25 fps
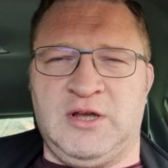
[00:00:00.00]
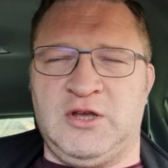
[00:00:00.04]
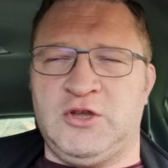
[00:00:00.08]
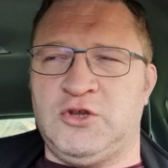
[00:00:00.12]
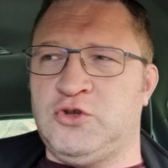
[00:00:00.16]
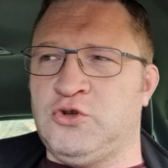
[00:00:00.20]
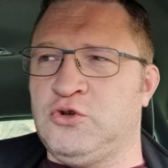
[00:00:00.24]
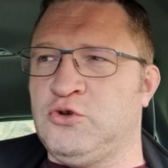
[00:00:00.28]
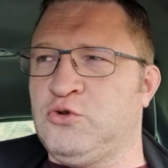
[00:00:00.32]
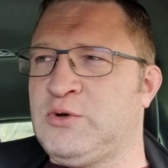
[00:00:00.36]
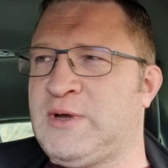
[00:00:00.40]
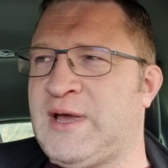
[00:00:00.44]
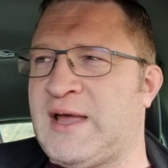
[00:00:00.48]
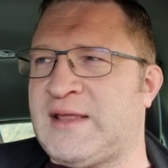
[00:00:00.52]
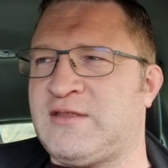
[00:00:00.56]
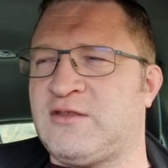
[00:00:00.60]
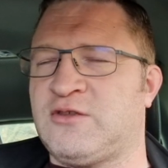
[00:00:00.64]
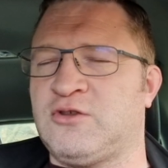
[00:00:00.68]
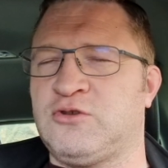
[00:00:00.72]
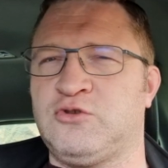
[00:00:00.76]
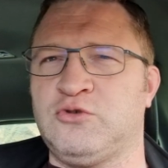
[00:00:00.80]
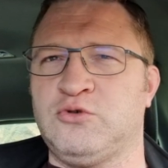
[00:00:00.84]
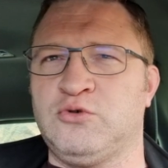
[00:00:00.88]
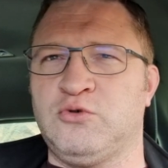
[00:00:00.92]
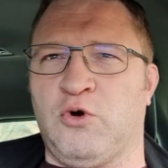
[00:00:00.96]
You get
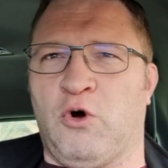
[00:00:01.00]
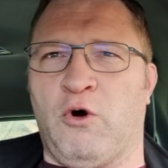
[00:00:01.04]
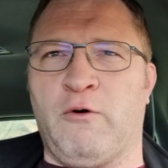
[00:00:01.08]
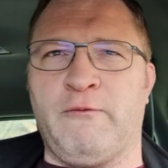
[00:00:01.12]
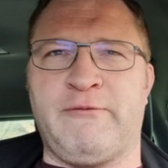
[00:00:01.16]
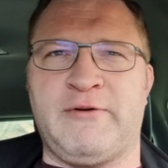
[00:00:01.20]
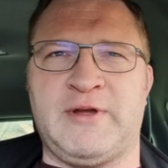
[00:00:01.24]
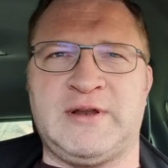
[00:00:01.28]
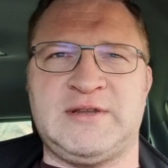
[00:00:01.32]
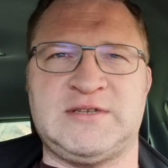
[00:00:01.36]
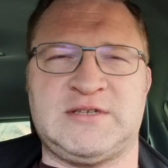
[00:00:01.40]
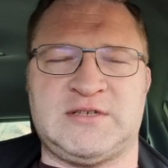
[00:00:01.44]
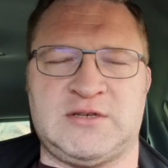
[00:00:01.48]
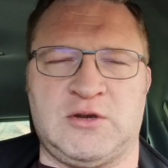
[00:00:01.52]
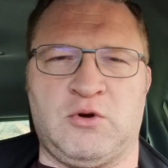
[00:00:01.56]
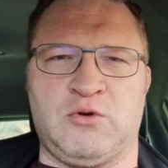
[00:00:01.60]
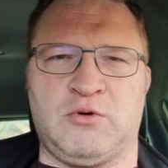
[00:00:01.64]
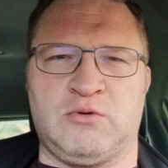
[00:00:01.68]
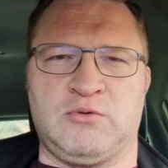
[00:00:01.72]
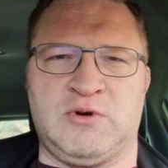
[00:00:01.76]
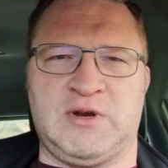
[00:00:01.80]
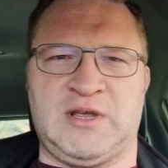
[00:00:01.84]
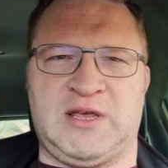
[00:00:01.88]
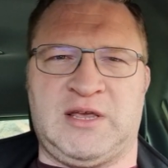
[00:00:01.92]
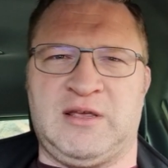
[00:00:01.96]
to do offense
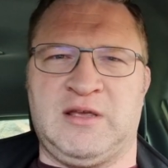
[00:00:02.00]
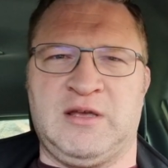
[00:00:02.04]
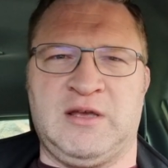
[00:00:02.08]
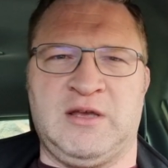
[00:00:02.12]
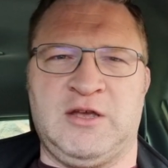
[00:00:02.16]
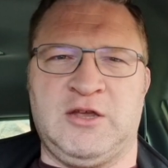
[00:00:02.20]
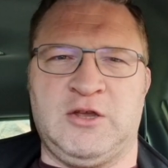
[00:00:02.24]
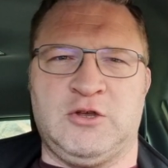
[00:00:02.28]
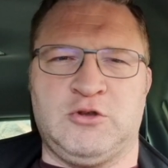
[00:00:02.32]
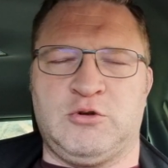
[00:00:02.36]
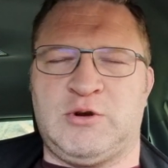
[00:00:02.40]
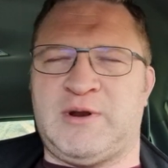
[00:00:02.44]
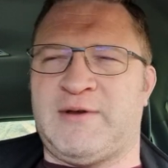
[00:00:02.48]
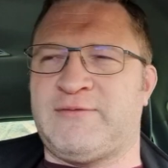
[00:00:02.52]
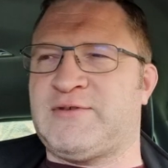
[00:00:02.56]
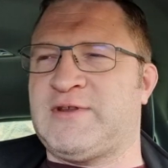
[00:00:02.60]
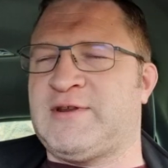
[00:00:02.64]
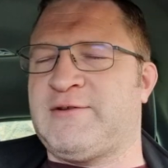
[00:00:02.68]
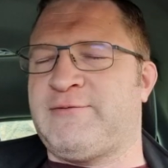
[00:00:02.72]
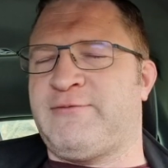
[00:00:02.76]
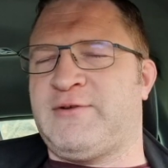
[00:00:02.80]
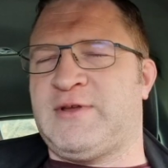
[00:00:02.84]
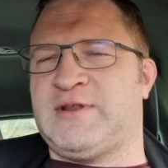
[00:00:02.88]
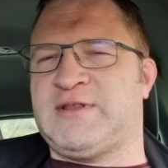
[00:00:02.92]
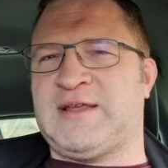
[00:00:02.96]
only. You don't have to
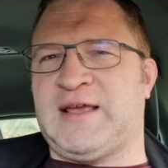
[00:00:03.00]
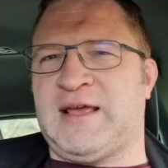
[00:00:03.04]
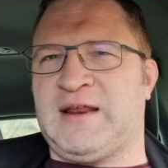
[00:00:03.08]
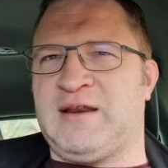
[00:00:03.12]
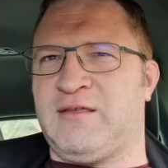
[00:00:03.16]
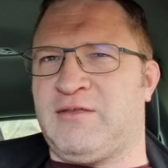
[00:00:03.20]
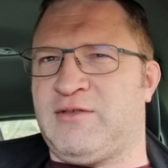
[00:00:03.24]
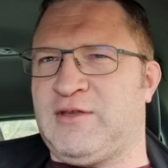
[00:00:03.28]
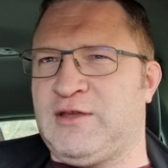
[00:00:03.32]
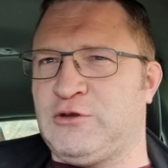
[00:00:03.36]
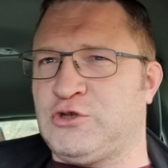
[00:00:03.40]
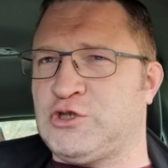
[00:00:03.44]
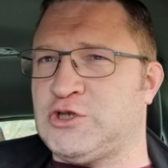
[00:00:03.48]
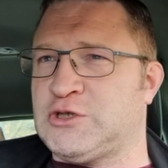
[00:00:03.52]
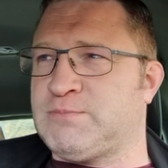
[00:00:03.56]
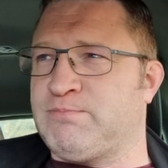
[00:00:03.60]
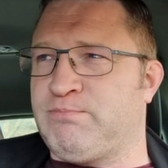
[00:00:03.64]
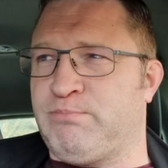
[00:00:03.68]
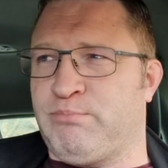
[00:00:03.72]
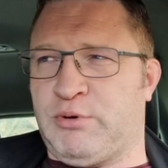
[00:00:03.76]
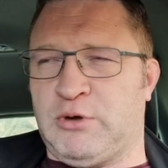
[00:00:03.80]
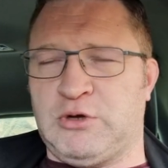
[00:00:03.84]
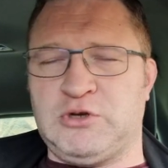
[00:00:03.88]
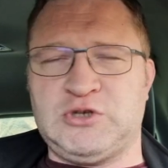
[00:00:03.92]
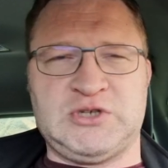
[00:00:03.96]
defend anything. Just
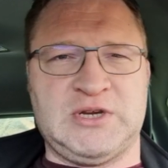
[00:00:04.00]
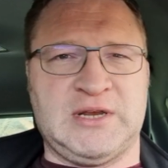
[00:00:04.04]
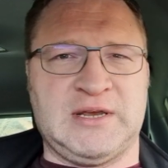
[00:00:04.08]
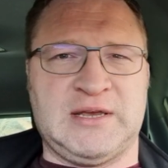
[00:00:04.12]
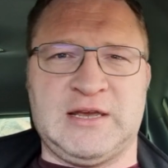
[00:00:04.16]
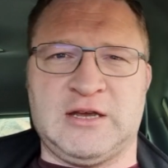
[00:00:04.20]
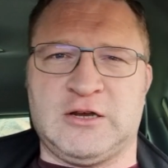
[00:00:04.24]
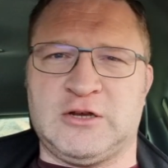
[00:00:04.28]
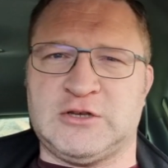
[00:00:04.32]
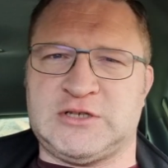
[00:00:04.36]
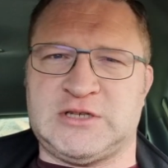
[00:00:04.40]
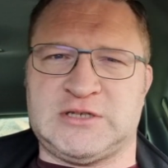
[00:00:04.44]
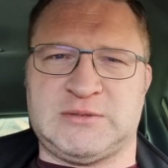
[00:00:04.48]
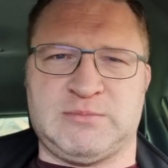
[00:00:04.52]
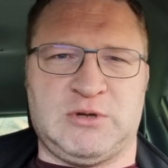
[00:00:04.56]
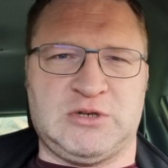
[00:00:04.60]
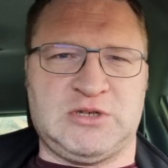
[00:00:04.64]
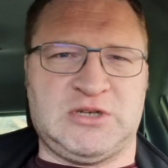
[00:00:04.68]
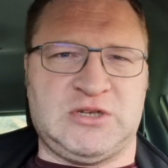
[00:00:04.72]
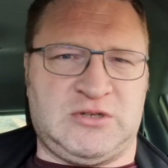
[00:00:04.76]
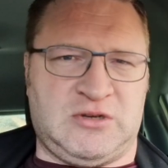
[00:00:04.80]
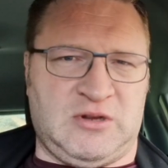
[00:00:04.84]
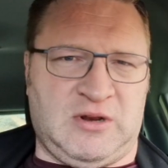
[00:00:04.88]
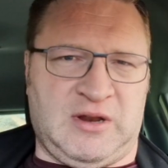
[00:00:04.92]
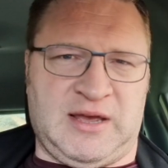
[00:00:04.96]
punch and kick us as
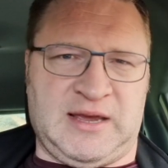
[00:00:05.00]
much as you